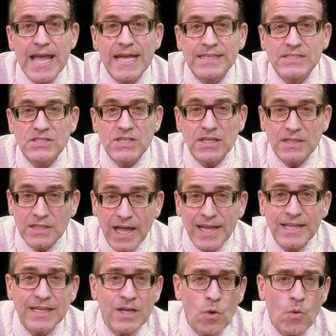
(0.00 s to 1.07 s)
its
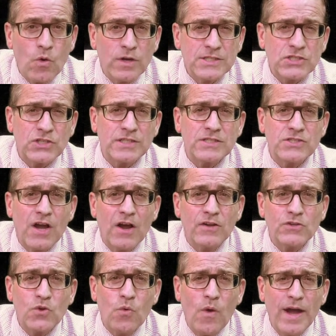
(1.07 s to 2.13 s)
likely origins
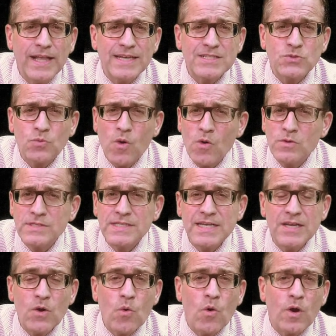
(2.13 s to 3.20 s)
aren't quite as
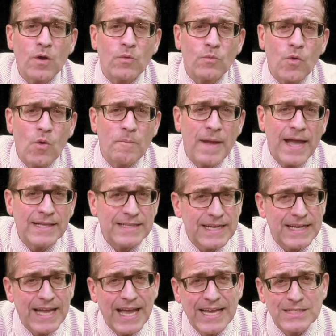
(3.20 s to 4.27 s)
rosy or
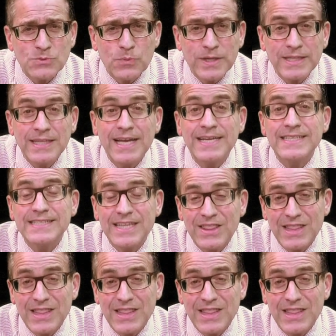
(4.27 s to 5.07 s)
romantic as we'd like to